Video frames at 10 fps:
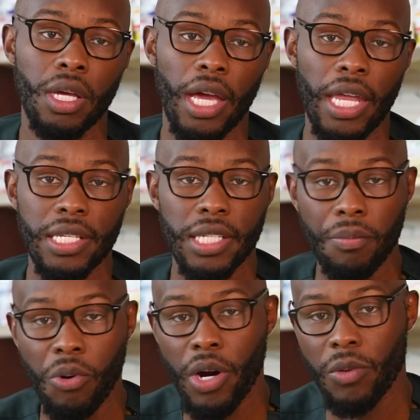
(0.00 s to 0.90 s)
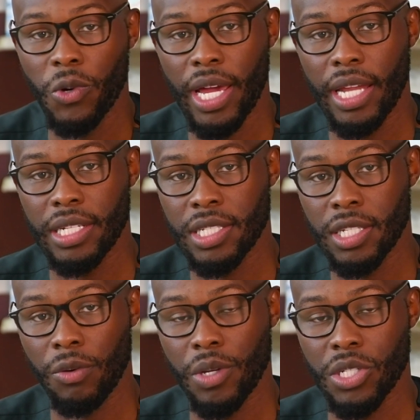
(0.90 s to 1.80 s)
And it's important when I
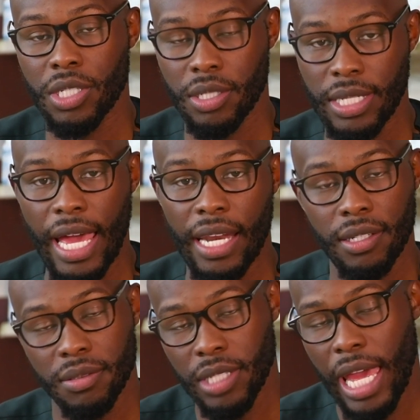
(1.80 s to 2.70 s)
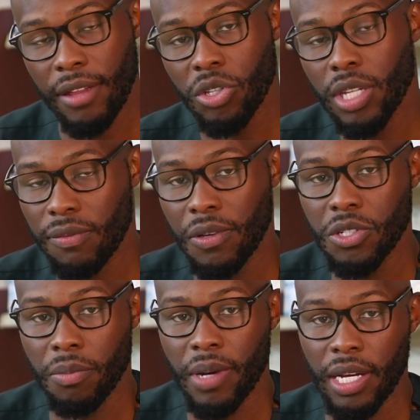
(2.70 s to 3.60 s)
distinguish that unique
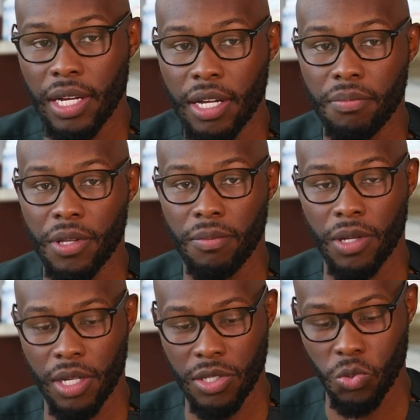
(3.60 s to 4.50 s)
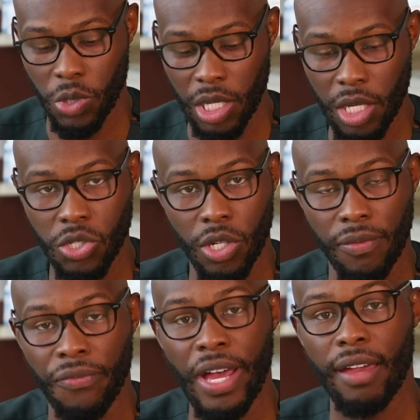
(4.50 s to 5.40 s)
feature about the company, because we
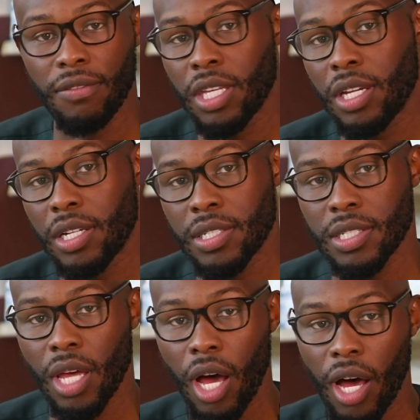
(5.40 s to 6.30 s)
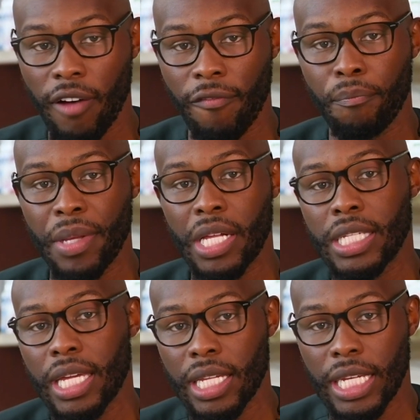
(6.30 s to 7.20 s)
took 5 years of
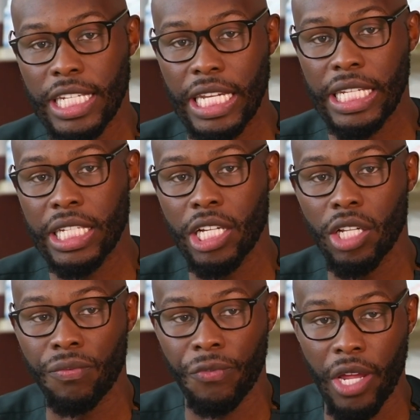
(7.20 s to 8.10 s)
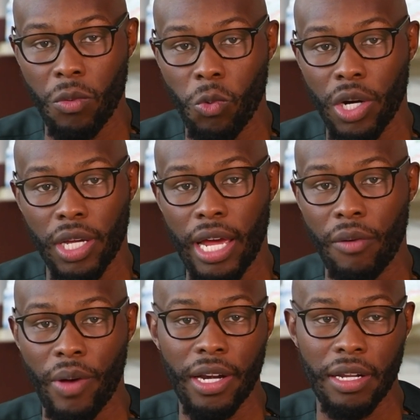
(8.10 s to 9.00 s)
building the legal framework
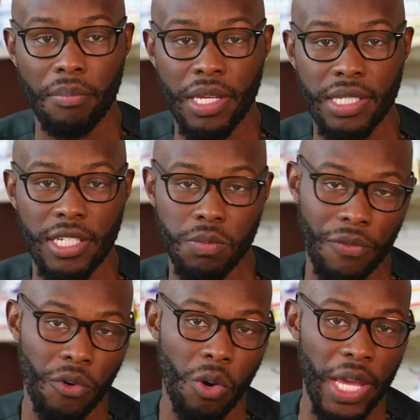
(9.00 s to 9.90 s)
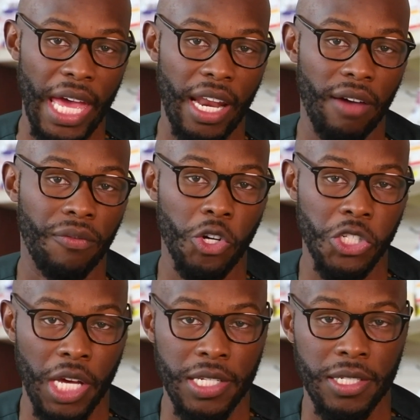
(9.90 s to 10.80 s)
around the business before we had our first
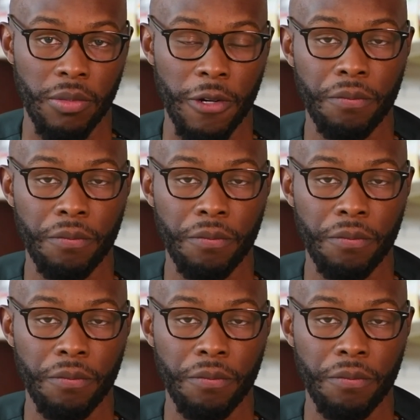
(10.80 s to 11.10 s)
customer.